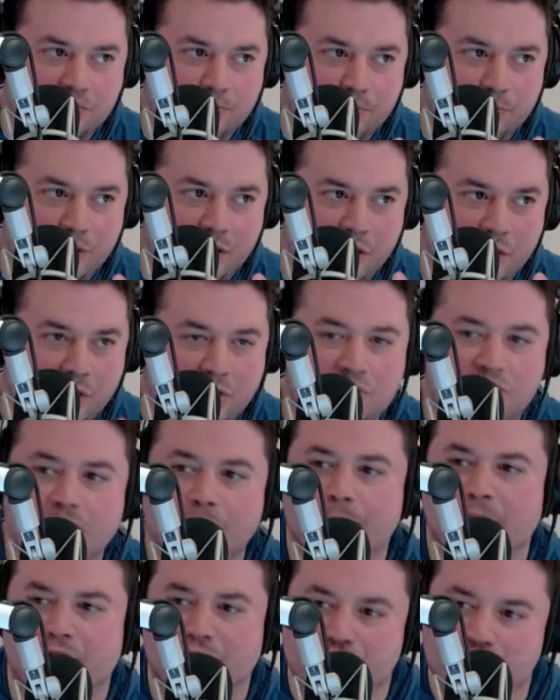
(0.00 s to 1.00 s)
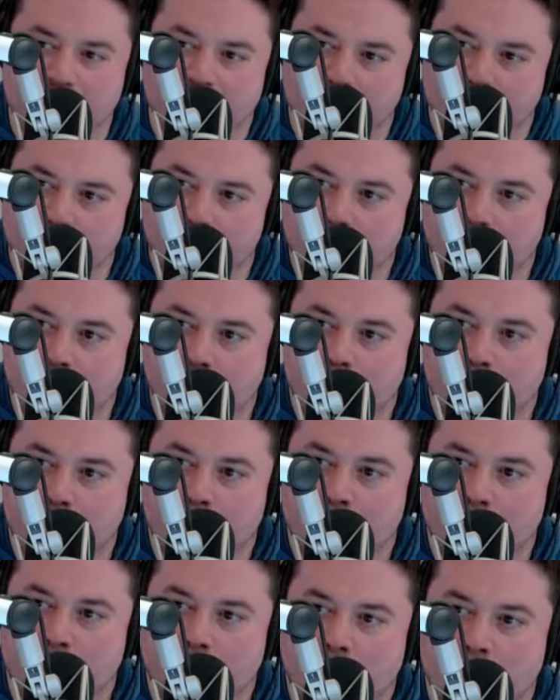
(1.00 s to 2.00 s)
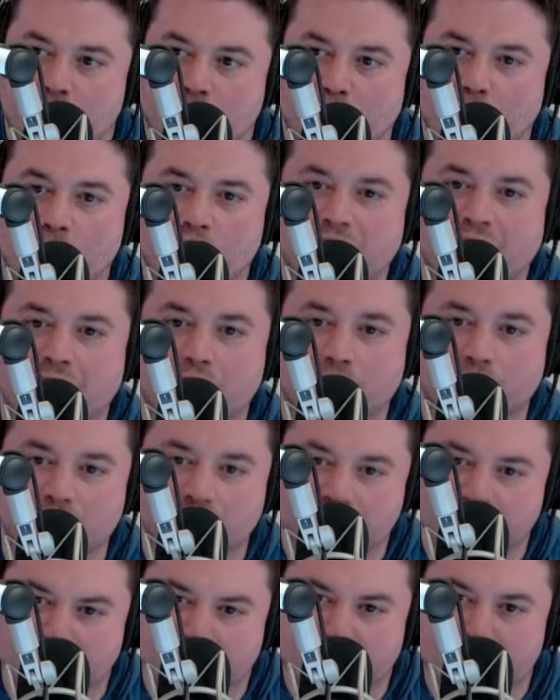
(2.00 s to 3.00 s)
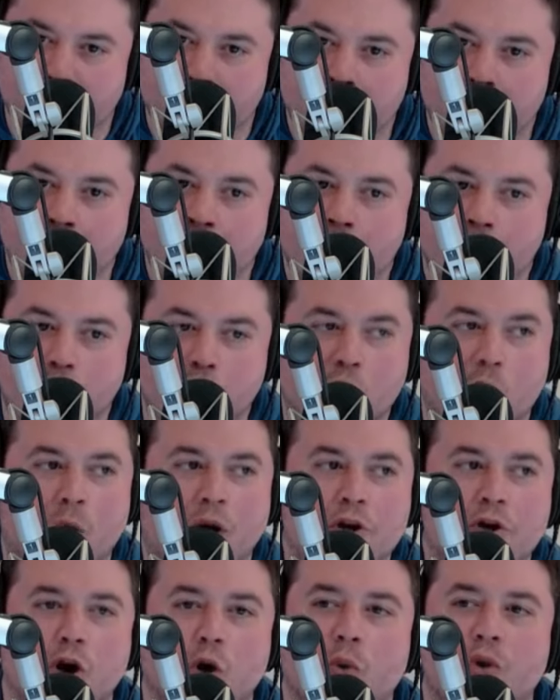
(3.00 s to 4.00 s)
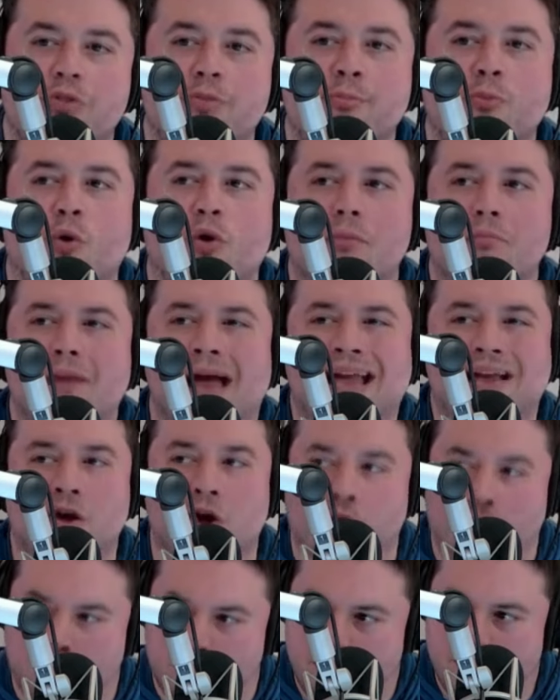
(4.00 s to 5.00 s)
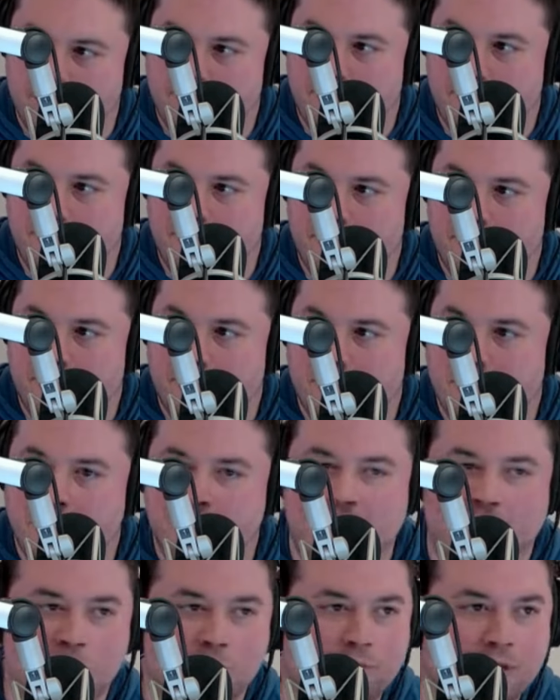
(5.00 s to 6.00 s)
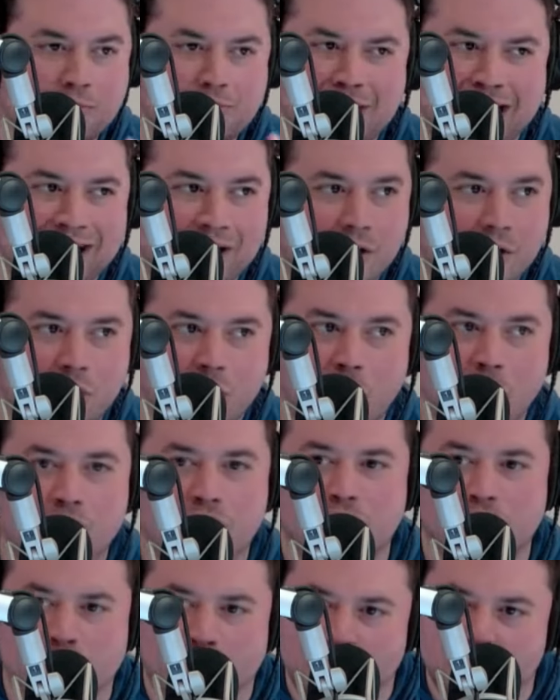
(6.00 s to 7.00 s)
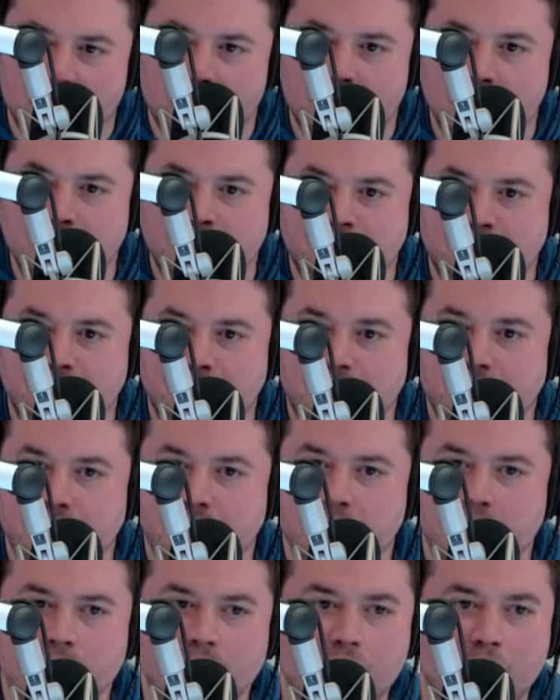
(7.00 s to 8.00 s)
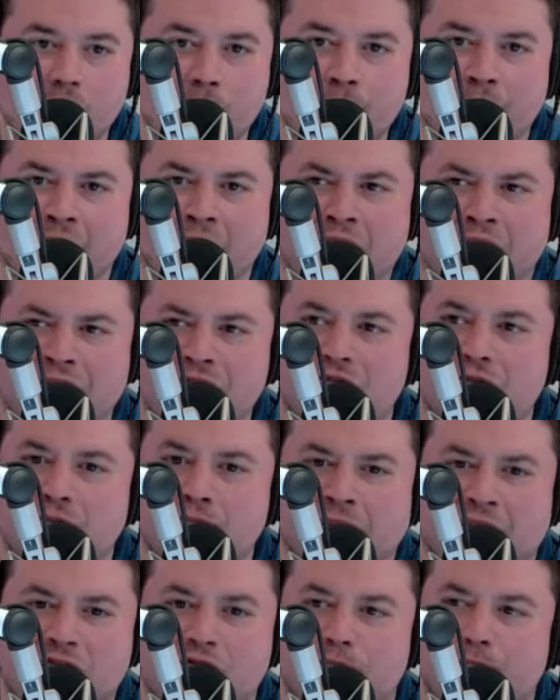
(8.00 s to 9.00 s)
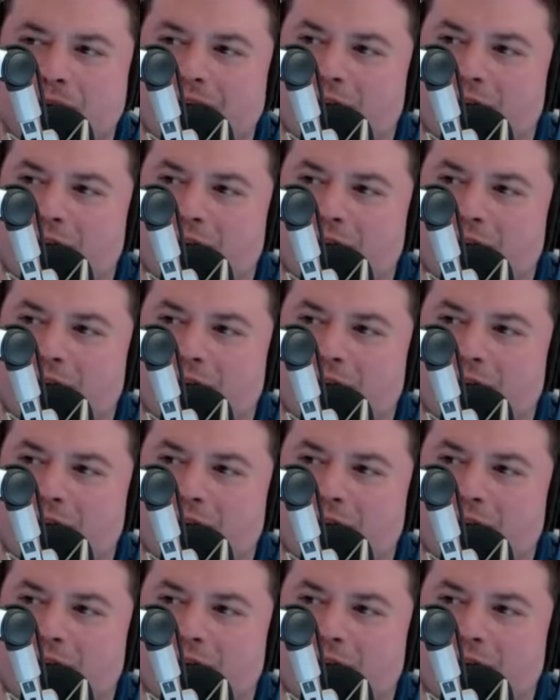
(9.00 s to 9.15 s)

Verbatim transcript: would be a good dipping chip mm-hmm. for that reason. You don't want to go with more mango. No, that would be mango overload. Go the but a nice, nice